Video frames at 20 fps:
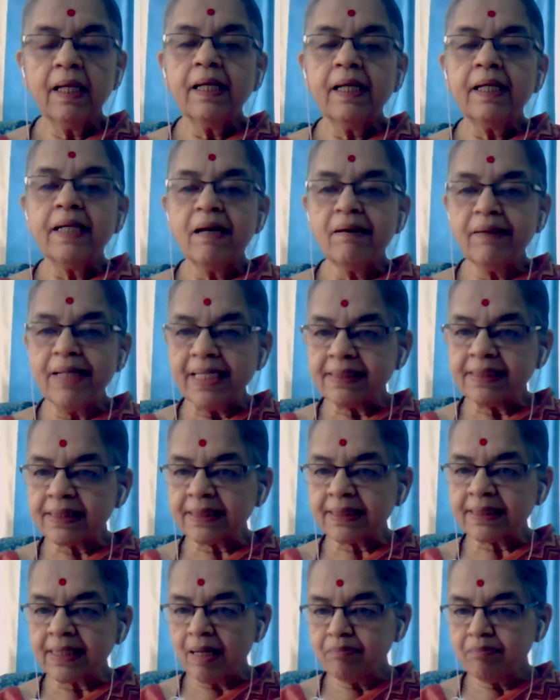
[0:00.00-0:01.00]
now let us
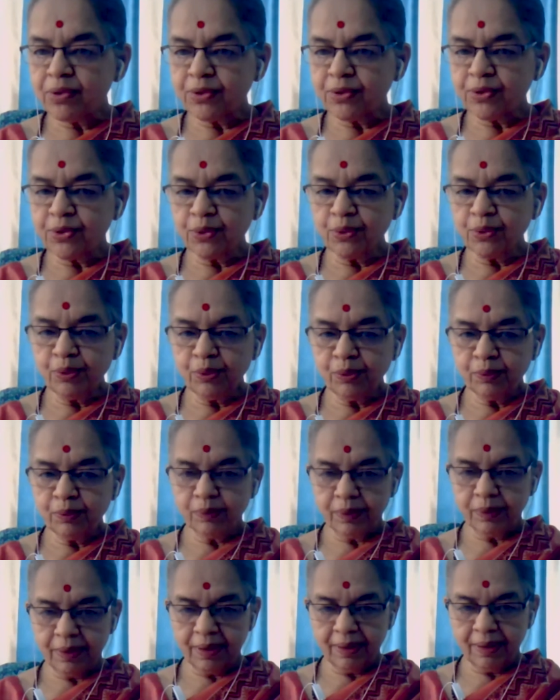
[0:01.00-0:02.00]
come to
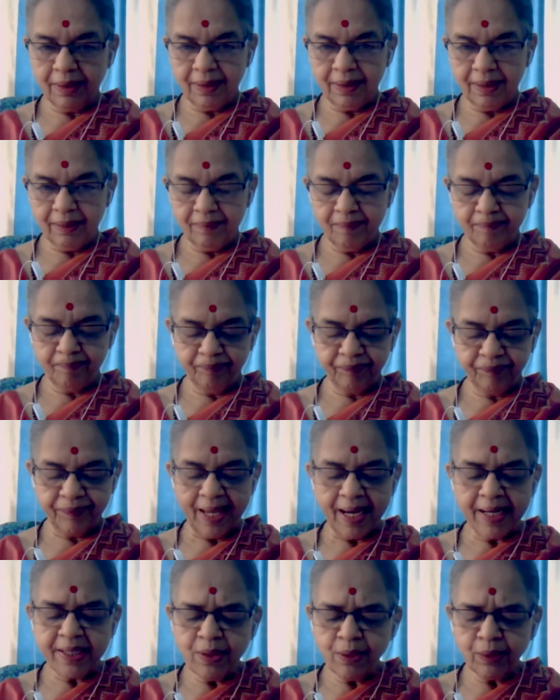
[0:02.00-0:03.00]

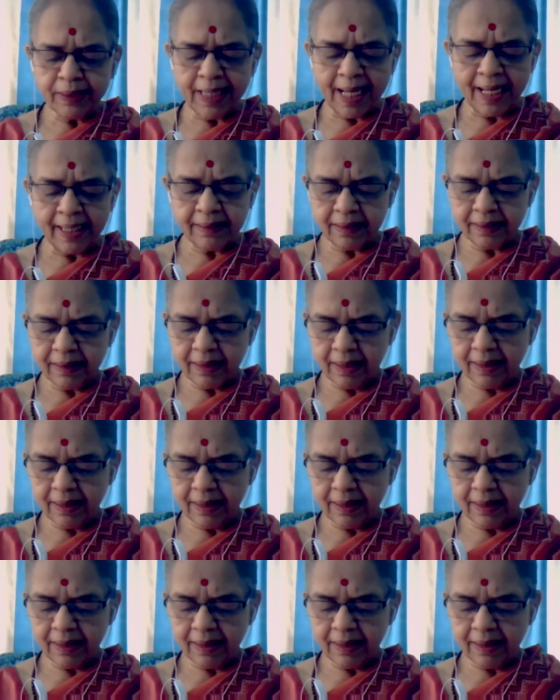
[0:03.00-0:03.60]
i know that